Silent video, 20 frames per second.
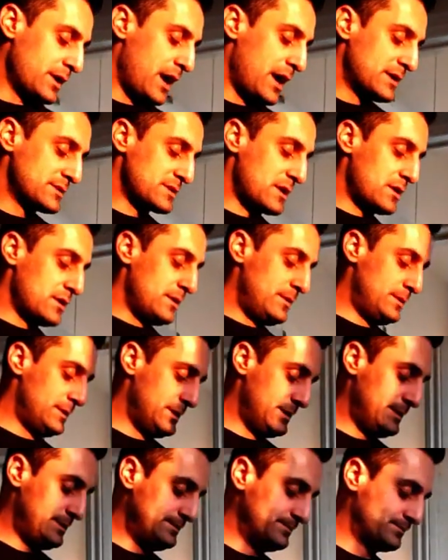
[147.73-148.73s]
has asked,
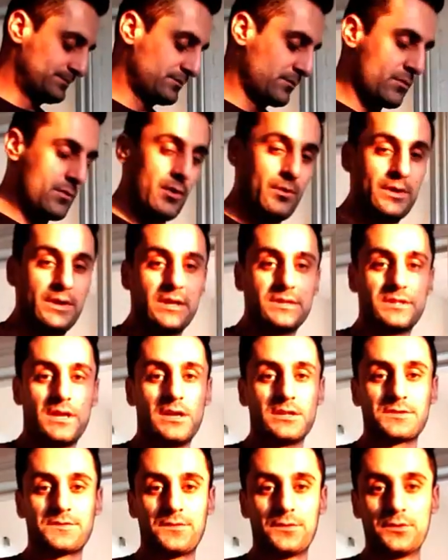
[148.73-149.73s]
one has
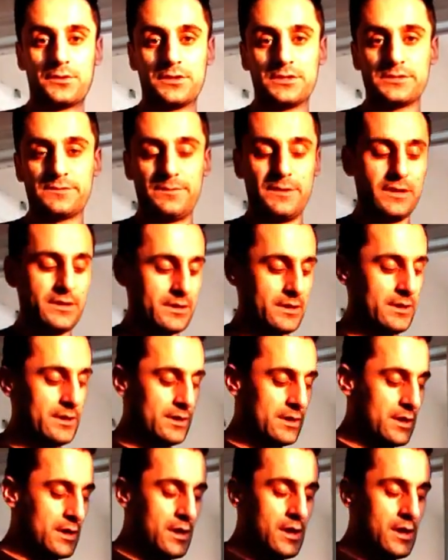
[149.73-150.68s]
asked for the speaker.